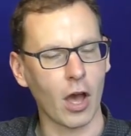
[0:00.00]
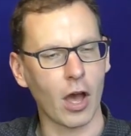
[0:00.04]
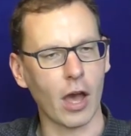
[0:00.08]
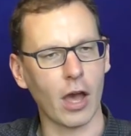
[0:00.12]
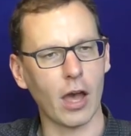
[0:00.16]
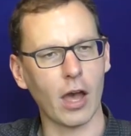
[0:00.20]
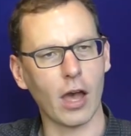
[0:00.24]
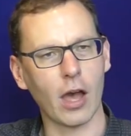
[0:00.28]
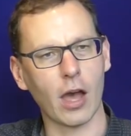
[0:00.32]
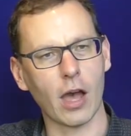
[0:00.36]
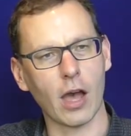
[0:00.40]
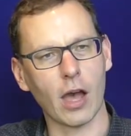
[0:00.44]

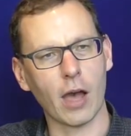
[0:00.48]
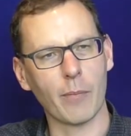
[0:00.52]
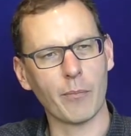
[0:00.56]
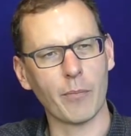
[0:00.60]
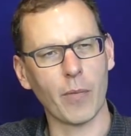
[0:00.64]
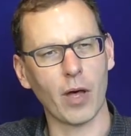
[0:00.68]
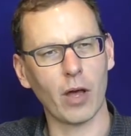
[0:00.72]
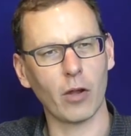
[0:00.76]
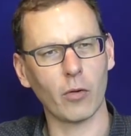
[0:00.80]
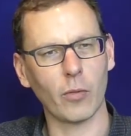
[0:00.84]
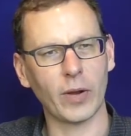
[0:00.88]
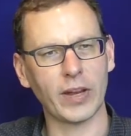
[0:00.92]

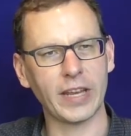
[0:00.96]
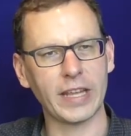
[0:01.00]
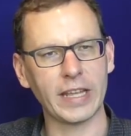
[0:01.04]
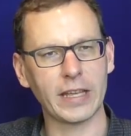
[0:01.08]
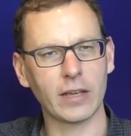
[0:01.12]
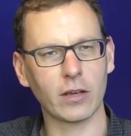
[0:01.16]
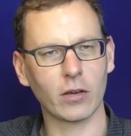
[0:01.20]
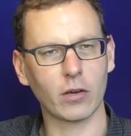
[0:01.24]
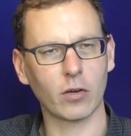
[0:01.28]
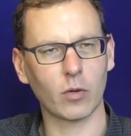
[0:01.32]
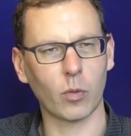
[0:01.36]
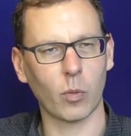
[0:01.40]
already
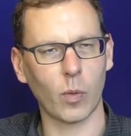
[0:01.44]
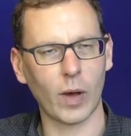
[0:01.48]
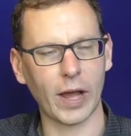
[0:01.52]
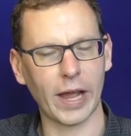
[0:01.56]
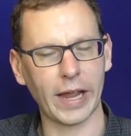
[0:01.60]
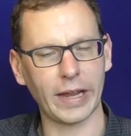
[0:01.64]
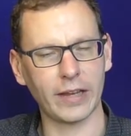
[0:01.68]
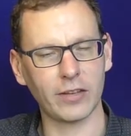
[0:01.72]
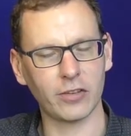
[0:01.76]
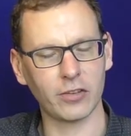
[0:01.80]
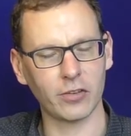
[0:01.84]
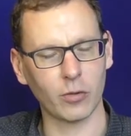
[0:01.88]

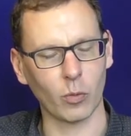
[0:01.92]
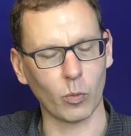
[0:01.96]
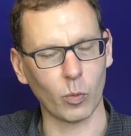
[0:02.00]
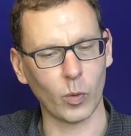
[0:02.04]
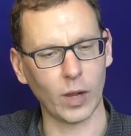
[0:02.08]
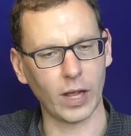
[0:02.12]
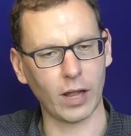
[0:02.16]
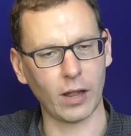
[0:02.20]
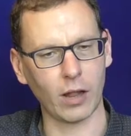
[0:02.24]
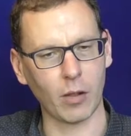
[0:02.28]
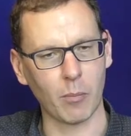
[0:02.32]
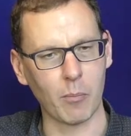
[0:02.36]
quite
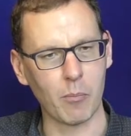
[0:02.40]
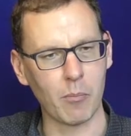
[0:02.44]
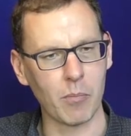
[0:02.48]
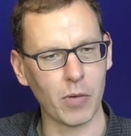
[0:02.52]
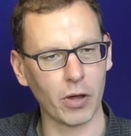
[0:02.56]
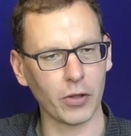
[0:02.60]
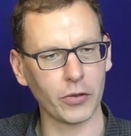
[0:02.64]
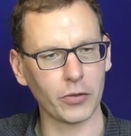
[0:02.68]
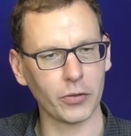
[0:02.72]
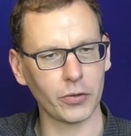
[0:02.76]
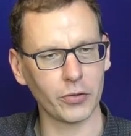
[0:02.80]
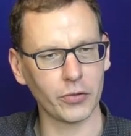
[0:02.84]
well
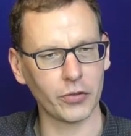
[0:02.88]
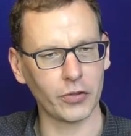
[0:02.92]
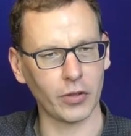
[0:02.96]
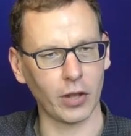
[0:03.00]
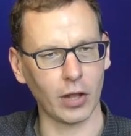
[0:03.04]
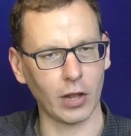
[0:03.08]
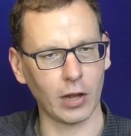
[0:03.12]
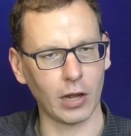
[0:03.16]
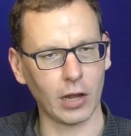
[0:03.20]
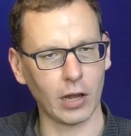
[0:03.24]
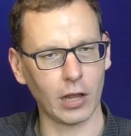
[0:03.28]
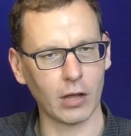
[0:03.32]
modeled
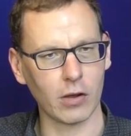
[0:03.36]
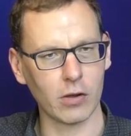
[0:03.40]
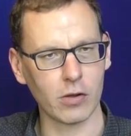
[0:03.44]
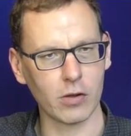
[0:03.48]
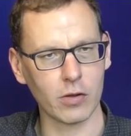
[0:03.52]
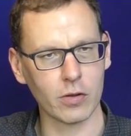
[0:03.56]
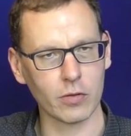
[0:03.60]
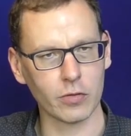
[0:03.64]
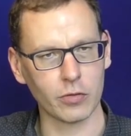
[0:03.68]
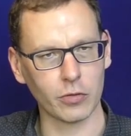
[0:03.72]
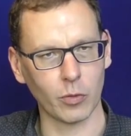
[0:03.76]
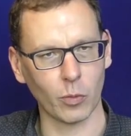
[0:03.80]

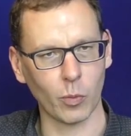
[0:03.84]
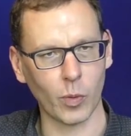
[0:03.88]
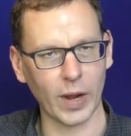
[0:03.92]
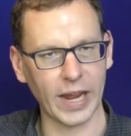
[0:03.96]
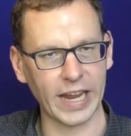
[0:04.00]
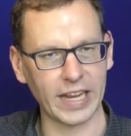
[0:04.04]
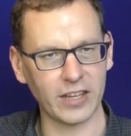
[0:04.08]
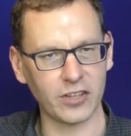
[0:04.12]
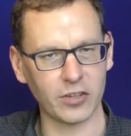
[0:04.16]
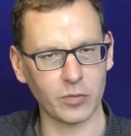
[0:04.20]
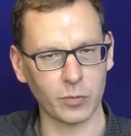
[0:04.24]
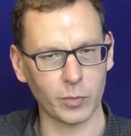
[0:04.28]
along the
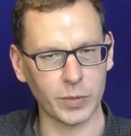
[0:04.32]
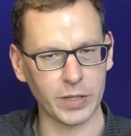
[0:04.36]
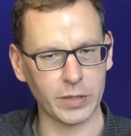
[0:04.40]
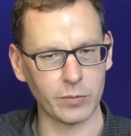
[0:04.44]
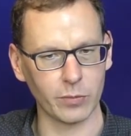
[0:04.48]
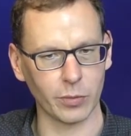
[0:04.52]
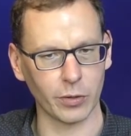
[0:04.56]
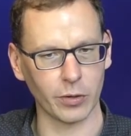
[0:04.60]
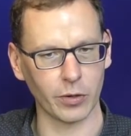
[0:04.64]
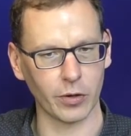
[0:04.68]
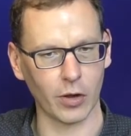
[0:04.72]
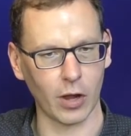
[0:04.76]
ways we
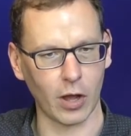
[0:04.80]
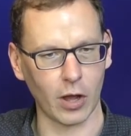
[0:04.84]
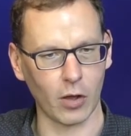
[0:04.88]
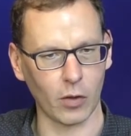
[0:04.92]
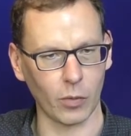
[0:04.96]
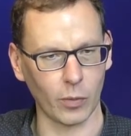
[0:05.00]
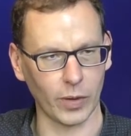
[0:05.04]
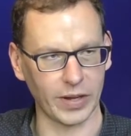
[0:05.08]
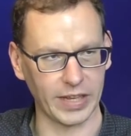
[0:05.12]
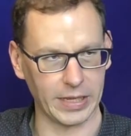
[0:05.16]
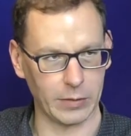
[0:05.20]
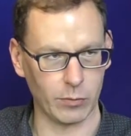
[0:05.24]
were
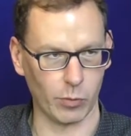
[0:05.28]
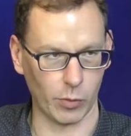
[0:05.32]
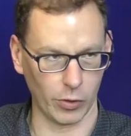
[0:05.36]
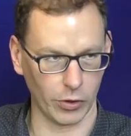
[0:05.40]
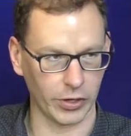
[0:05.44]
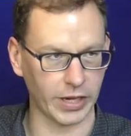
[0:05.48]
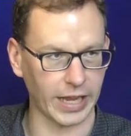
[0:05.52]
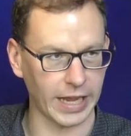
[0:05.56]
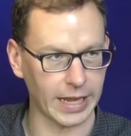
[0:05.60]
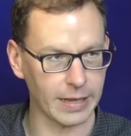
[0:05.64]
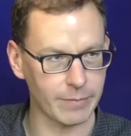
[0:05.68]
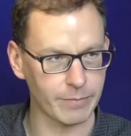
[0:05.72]
already
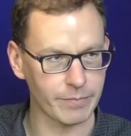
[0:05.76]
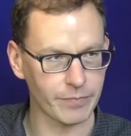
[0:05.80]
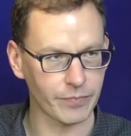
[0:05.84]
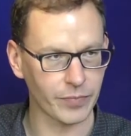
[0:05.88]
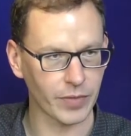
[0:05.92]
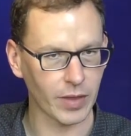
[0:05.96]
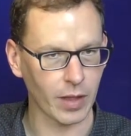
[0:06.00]
working.